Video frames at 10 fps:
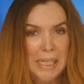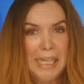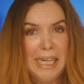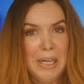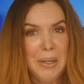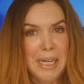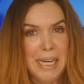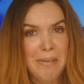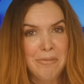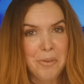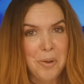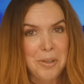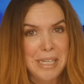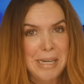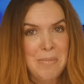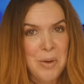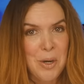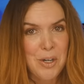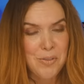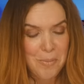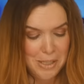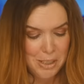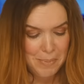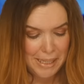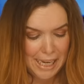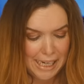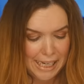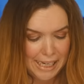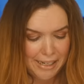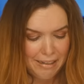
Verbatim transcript: a hair came forth that emerged from the spaghetti.